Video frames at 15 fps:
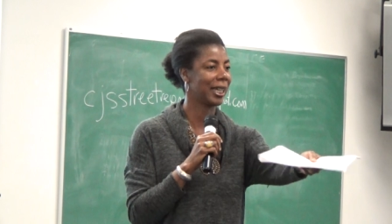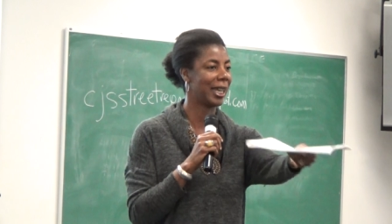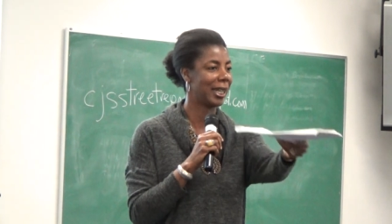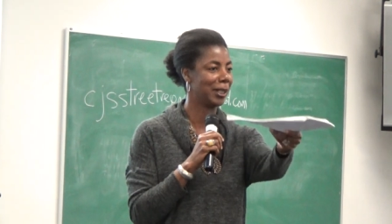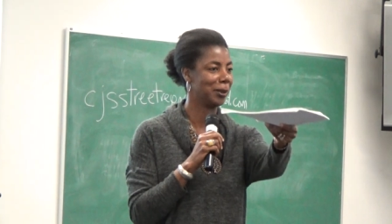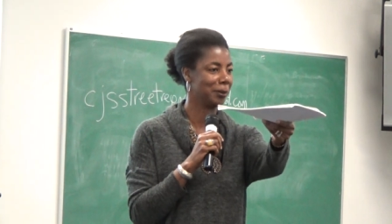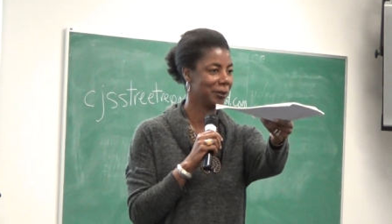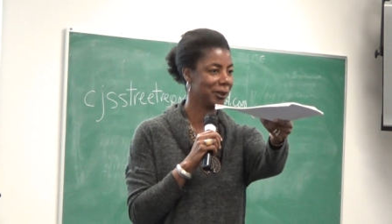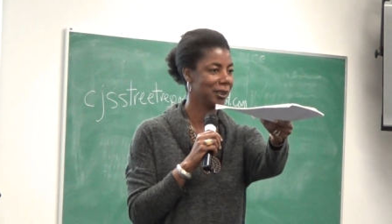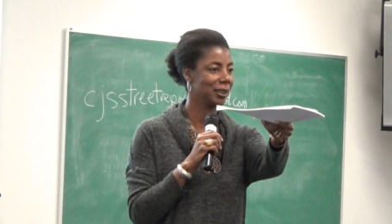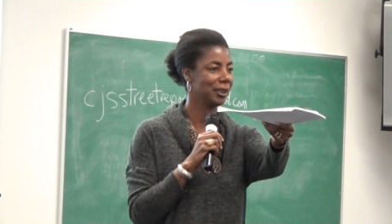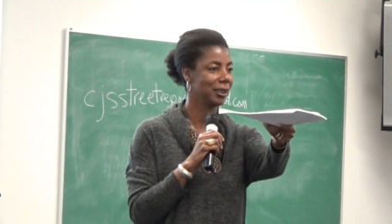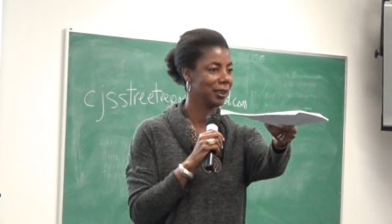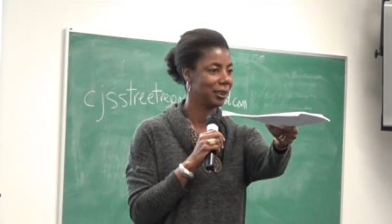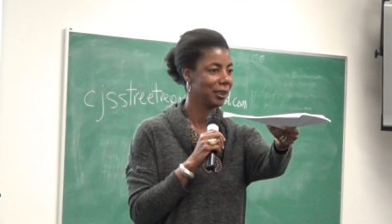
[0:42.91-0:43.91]
at
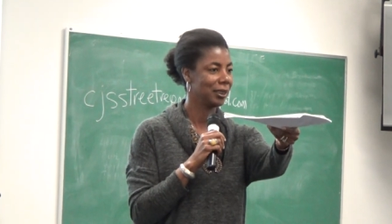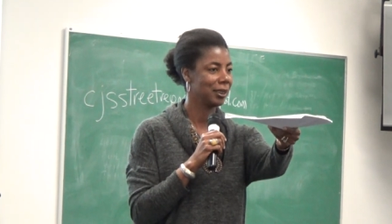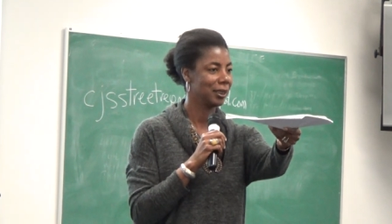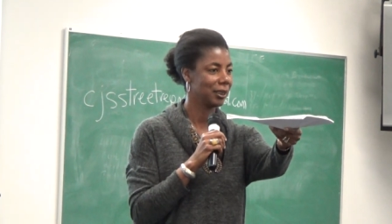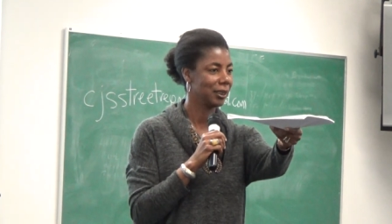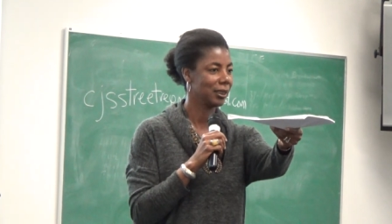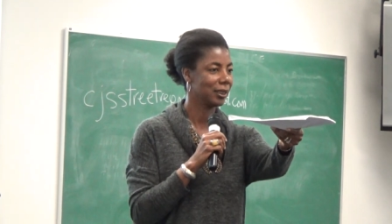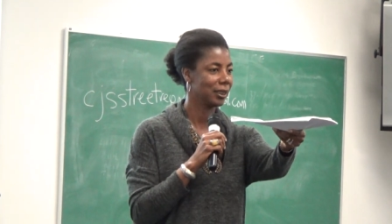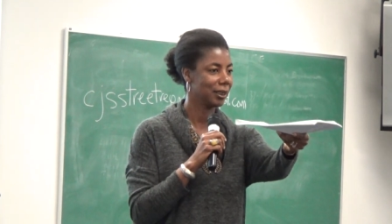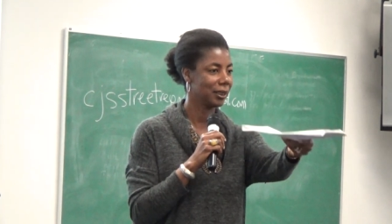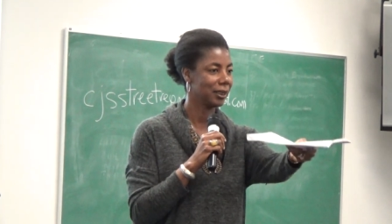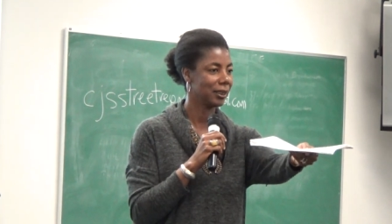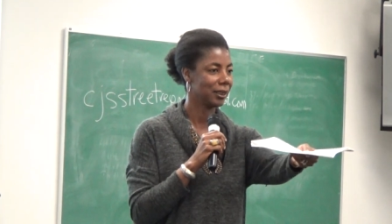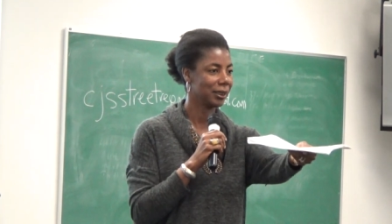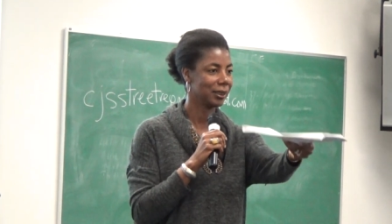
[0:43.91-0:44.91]

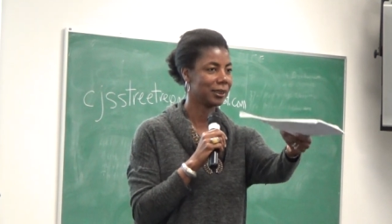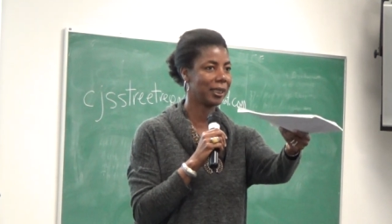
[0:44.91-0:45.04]
her.